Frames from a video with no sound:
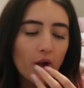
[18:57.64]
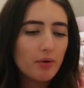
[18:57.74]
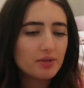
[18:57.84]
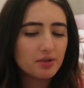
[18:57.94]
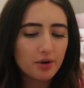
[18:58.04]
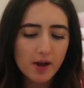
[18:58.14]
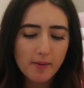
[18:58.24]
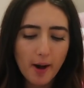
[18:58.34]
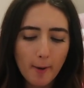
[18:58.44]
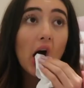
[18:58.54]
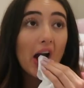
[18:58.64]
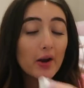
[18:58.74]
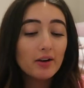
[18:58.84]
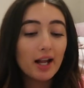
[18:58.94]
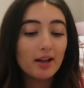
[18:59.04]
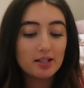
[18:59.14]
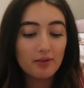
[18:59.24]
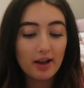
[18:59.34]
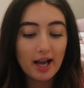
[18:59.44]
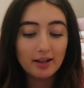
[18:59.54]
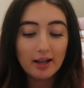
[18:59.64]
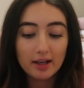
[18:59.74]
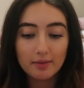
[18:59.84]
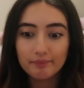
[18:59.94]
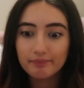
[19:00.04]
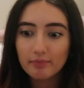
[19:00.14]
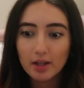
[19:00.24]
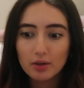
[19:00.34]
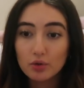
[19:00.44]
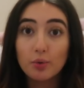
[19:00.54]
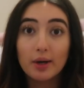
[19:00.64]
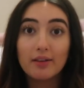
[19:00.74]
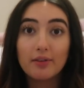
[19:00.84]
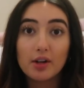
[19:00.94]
What was I talking about? I couldn't care less if I had like 20